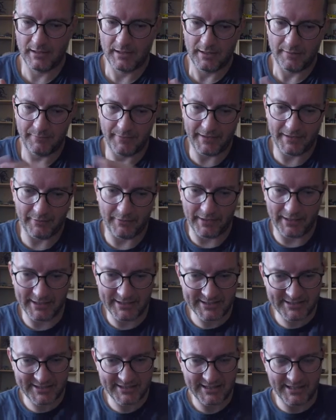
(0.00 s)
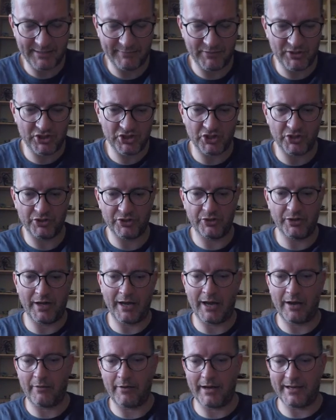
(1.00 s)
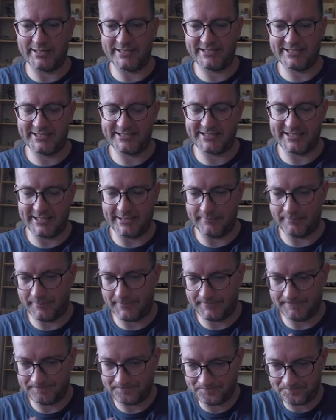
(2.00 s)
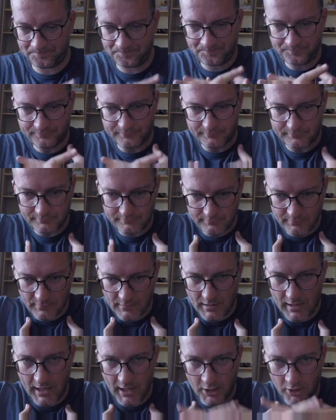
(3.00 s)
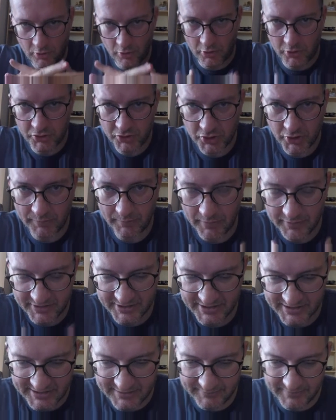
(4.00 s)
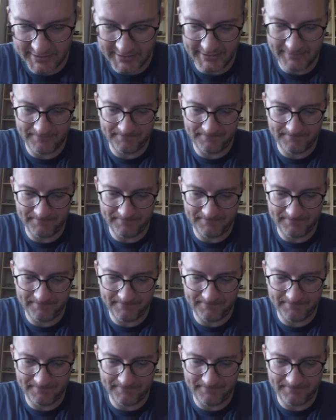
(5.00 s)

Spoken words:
But anyway, let me show you how I set up a cron job on systemd.